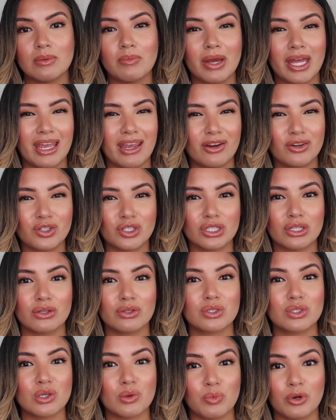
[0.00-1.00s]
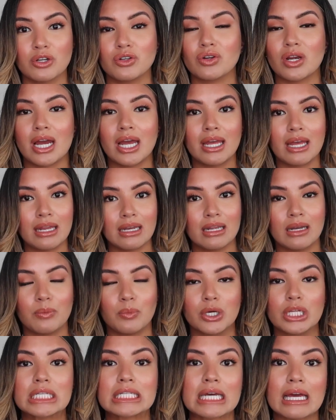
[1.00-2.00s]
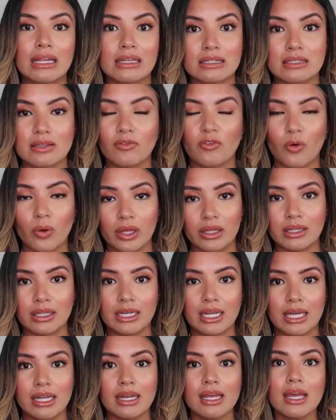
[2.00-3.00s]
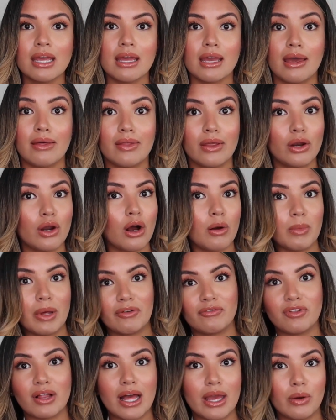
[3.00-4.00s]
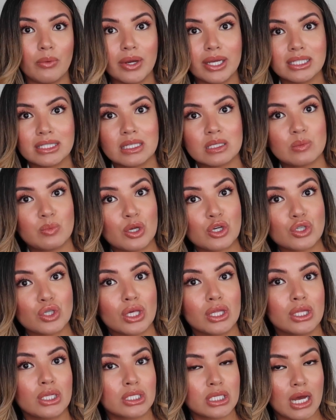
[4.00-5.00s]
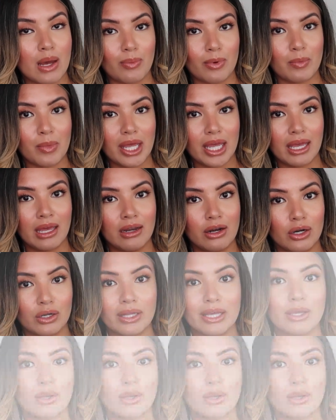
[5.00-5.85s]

it, my hair just looks super dry. I need to put tons of oil in it, and then all my flyaways, especially at the top of my head, are